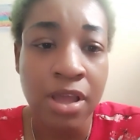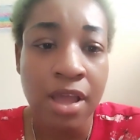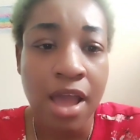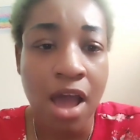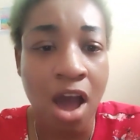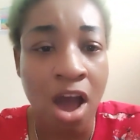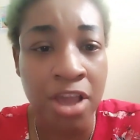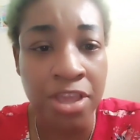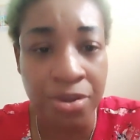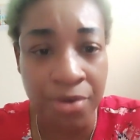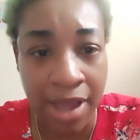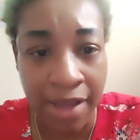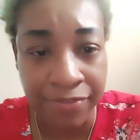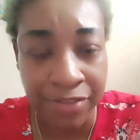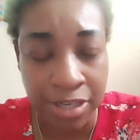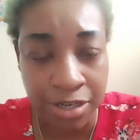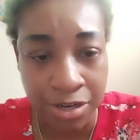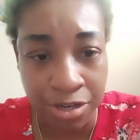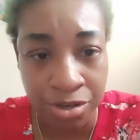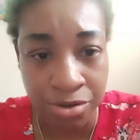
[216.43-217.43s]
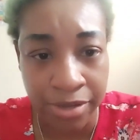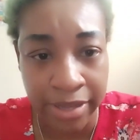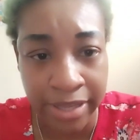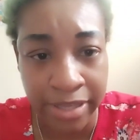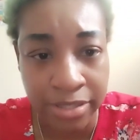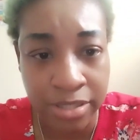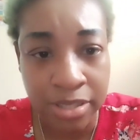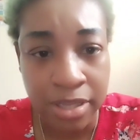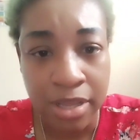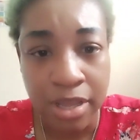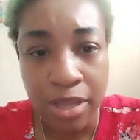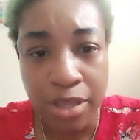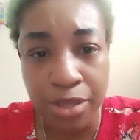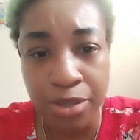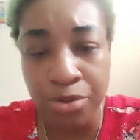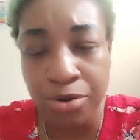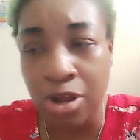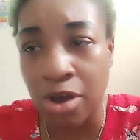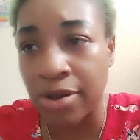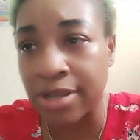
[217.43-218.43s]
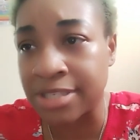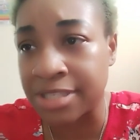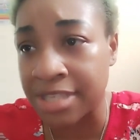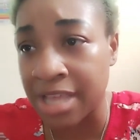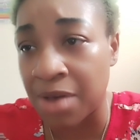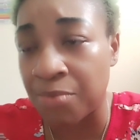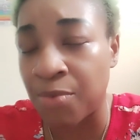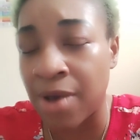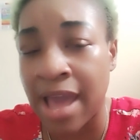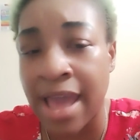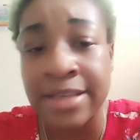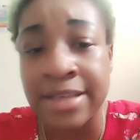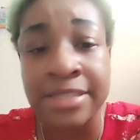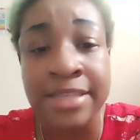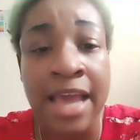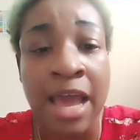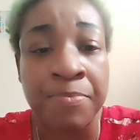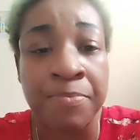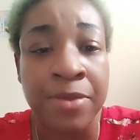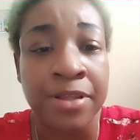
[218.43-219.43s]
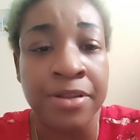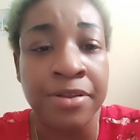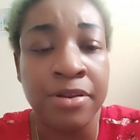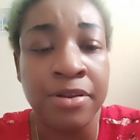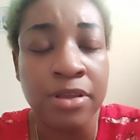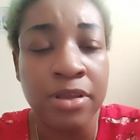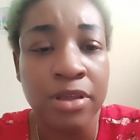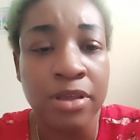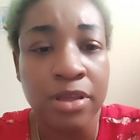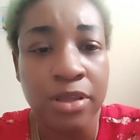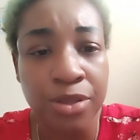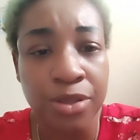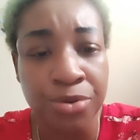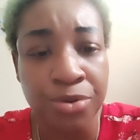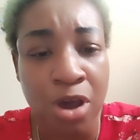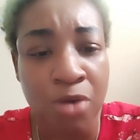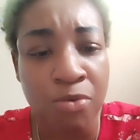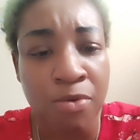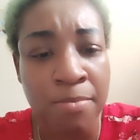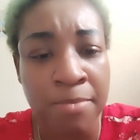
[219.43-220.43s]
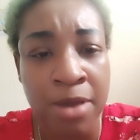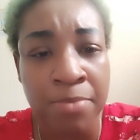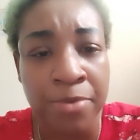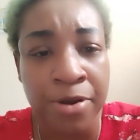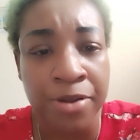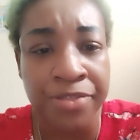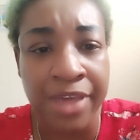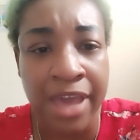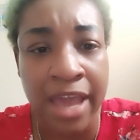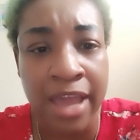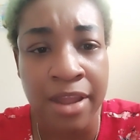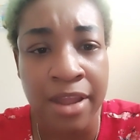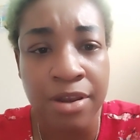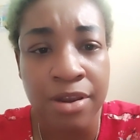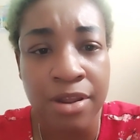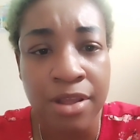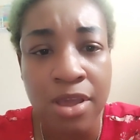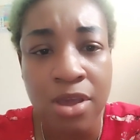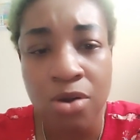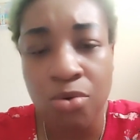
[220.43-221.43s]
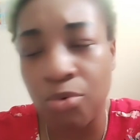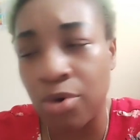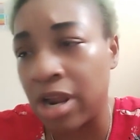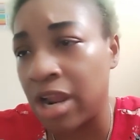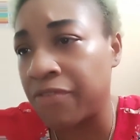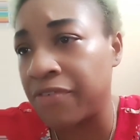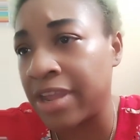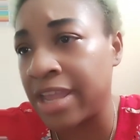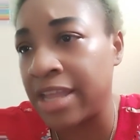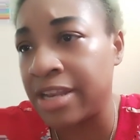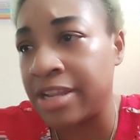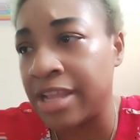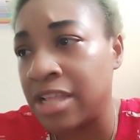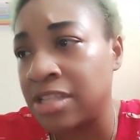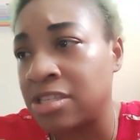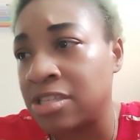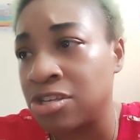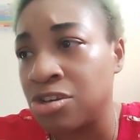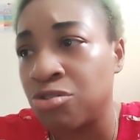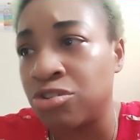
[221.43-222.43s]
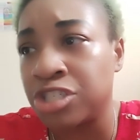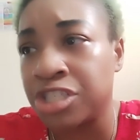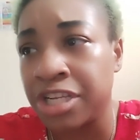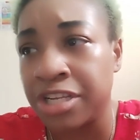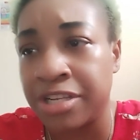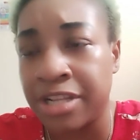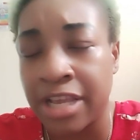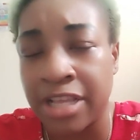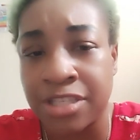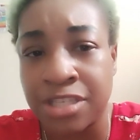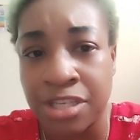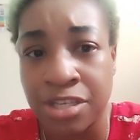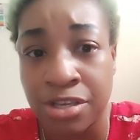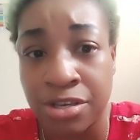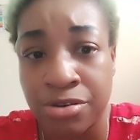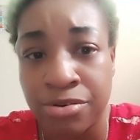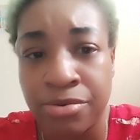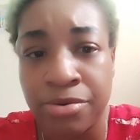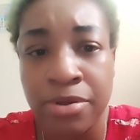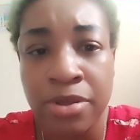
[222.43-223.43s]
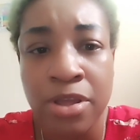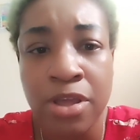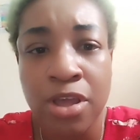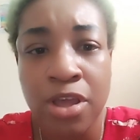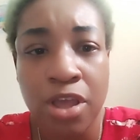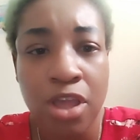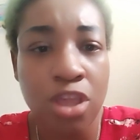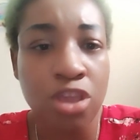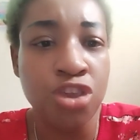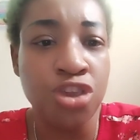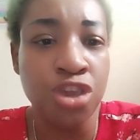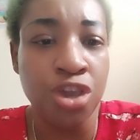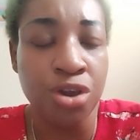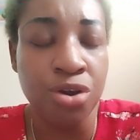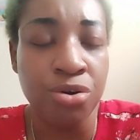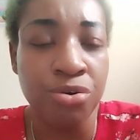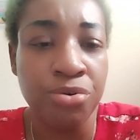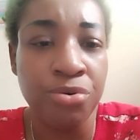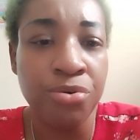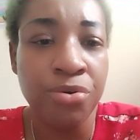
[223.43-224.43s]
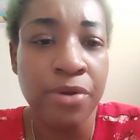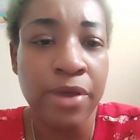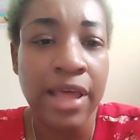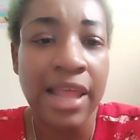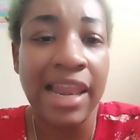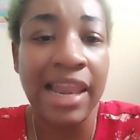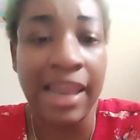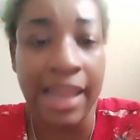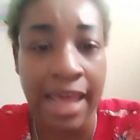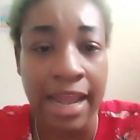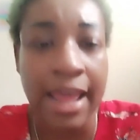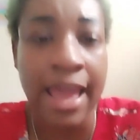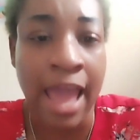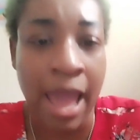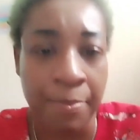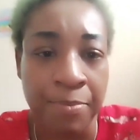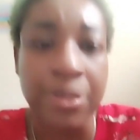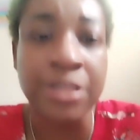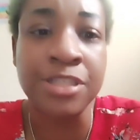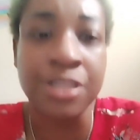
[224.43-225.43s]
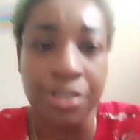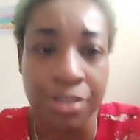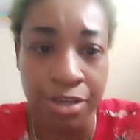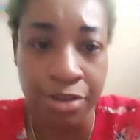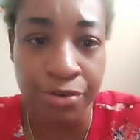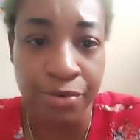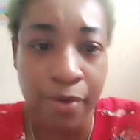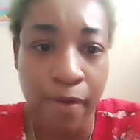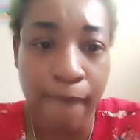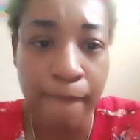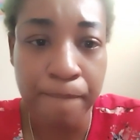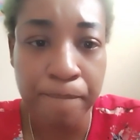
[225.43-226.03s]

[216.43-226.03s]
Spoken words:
All you have to do is, you know, accept what has happened. You know, remember that whatever he did to you or she did to you, you let it happen to you.